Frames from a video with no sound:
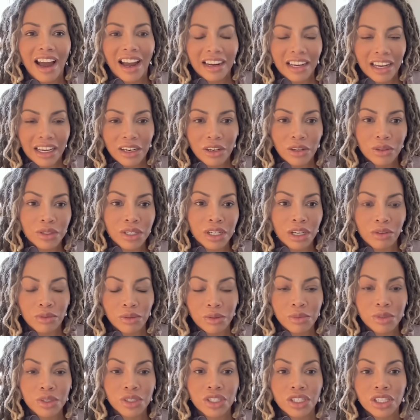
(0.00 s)
I got a hotel
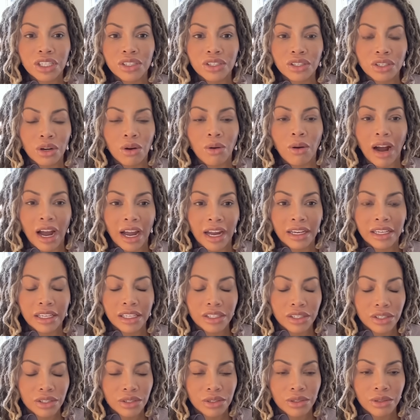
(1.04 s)
room just so I
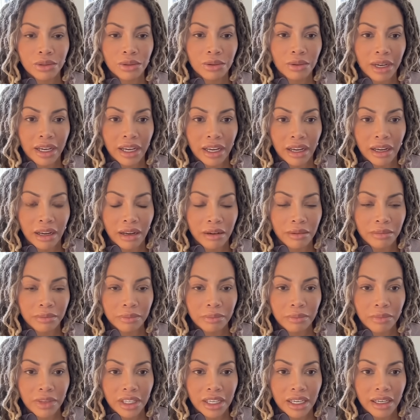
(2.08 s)
can do,
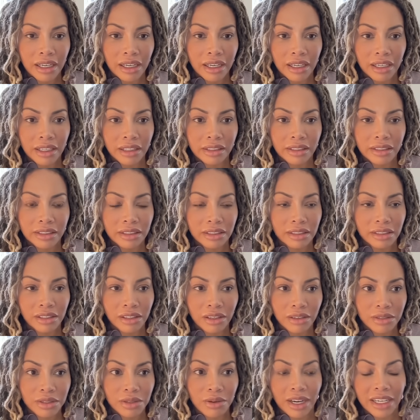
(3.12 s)
um, uh, you
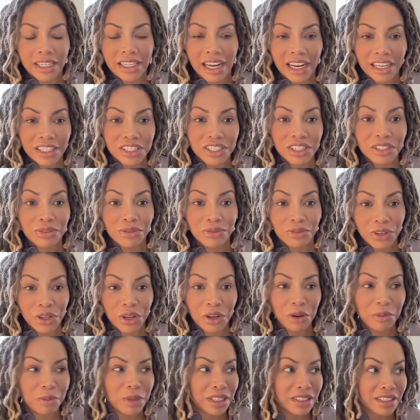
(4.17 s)
know, so I can actually
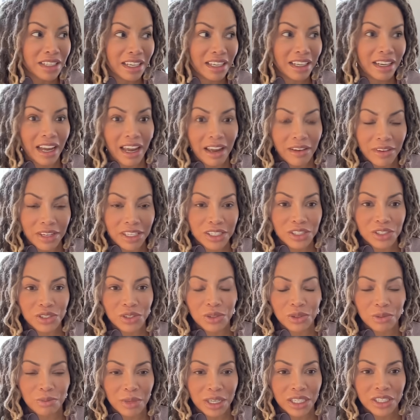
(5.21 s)
film and, and have a
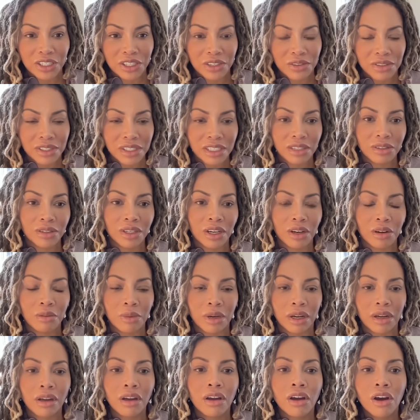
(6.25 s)
stu makeshift studio,
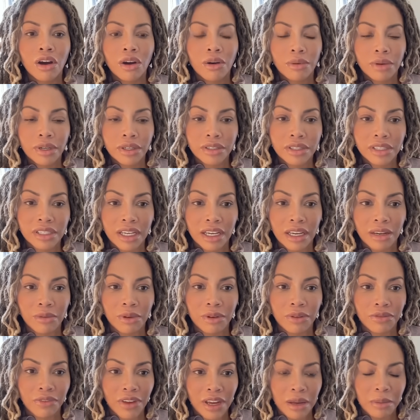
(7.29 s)
but we are staying
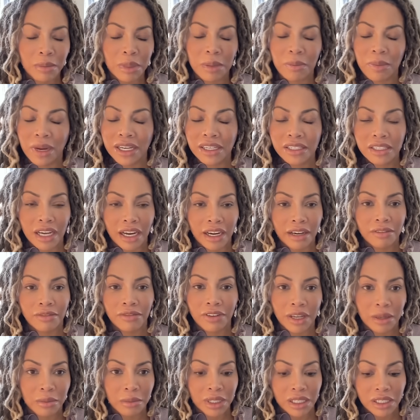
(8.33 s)
with family. My entire
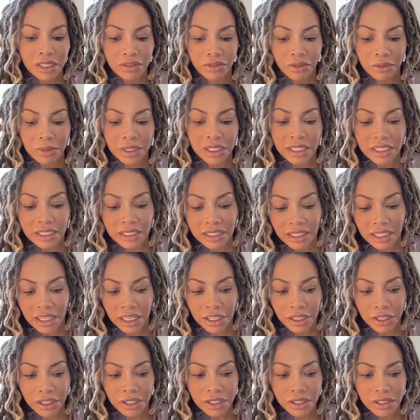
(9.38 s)
family is from the D C
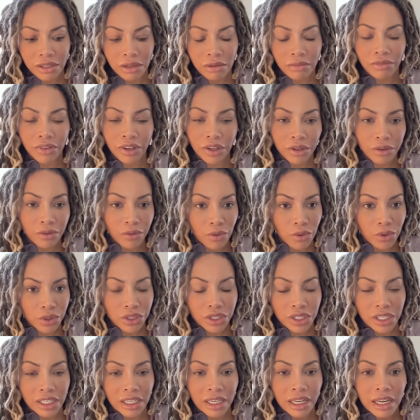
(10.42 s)
area, so I'm very
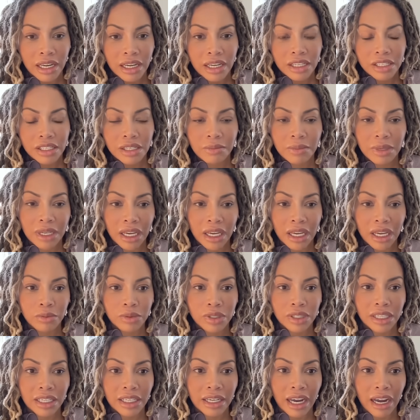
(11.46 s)
fortunate to be able
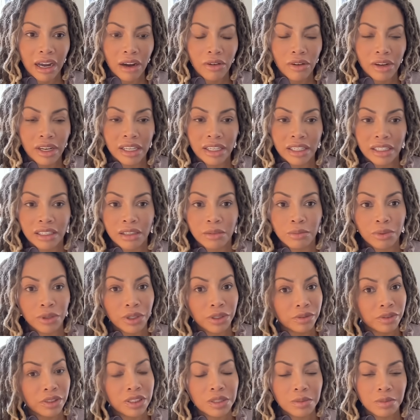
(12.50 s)
to get out and in a
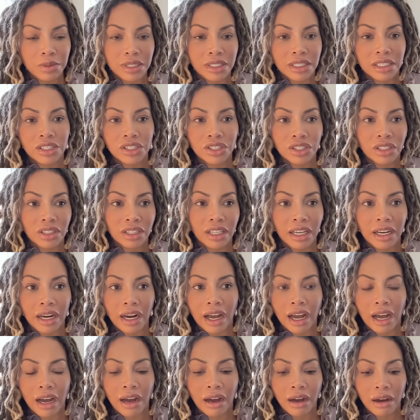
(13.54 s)
privileged position that
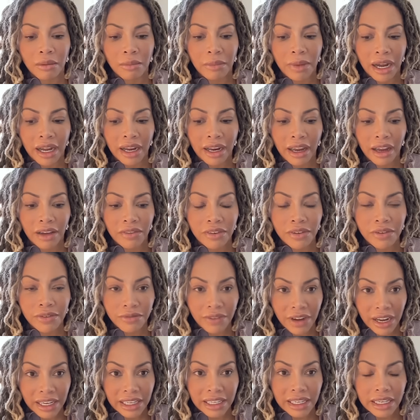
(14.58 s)
um, I have the
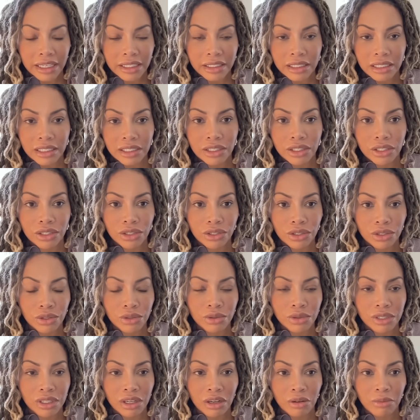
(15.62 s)
finances to
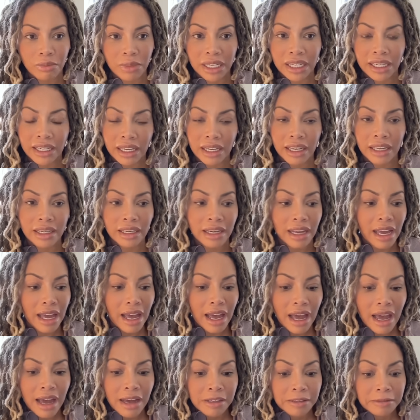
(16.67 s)
do so. But again,
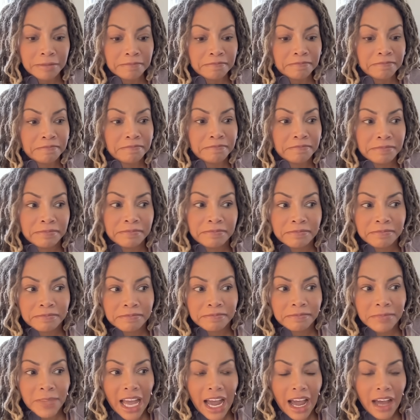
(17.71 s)

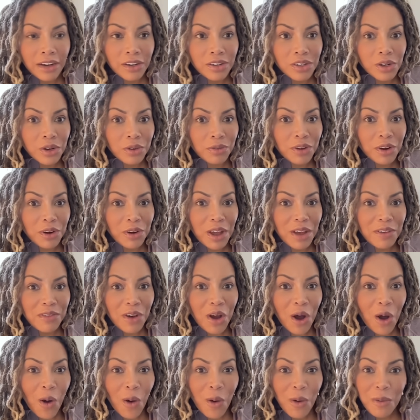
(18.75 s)
I don't know if I'll have
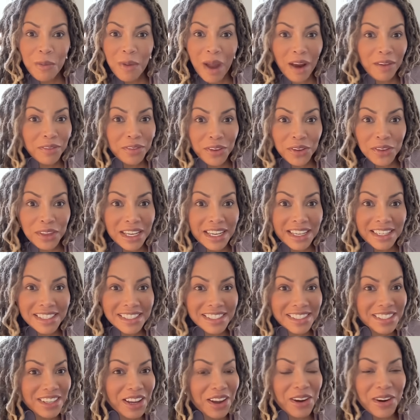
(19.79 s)
a home after this,
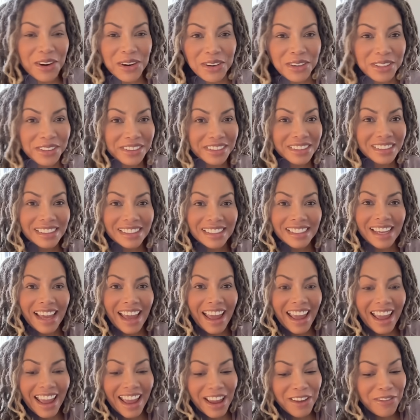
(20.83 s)
so
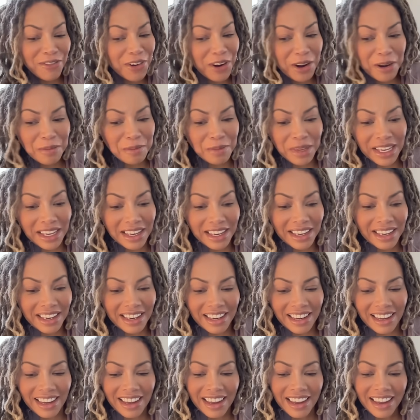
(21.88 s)
yay for
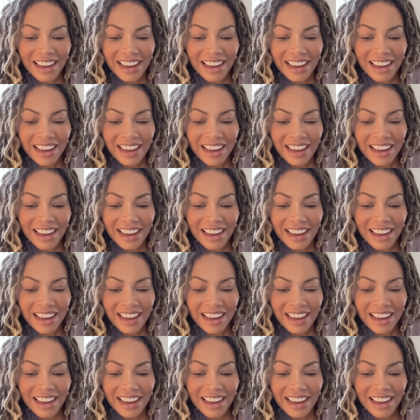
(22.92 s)
me.